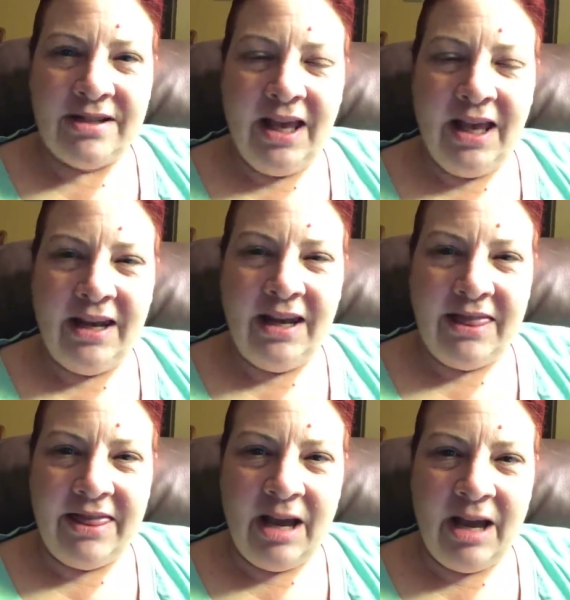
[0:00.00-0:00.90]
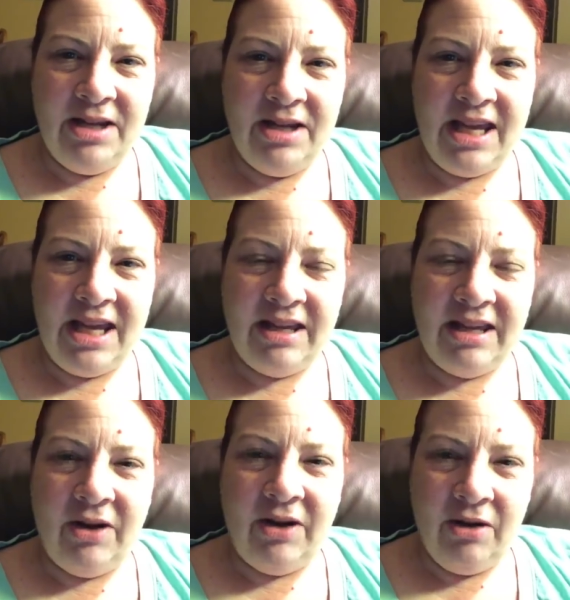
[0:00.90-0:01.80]
and I think I'm gonna take that
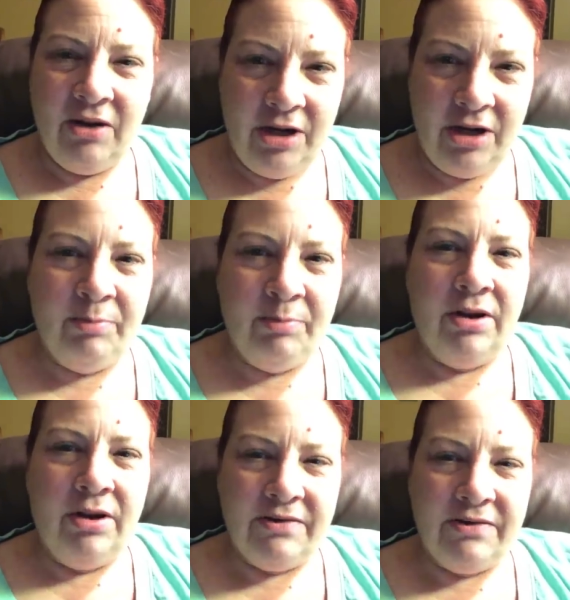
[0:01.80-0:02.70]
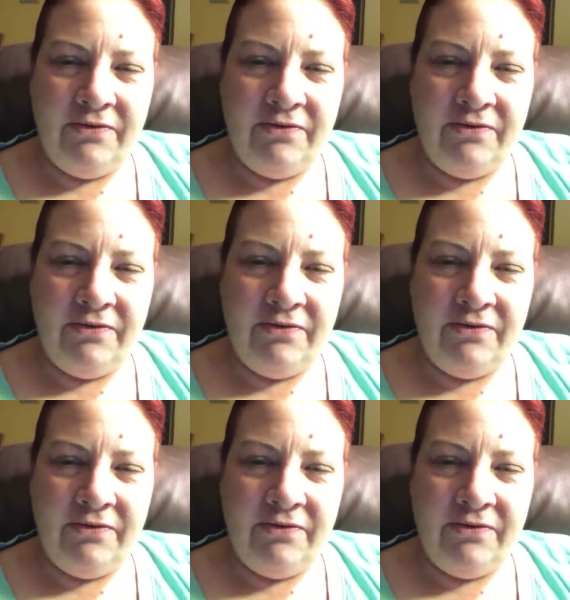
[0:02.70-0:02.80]
video and upload it to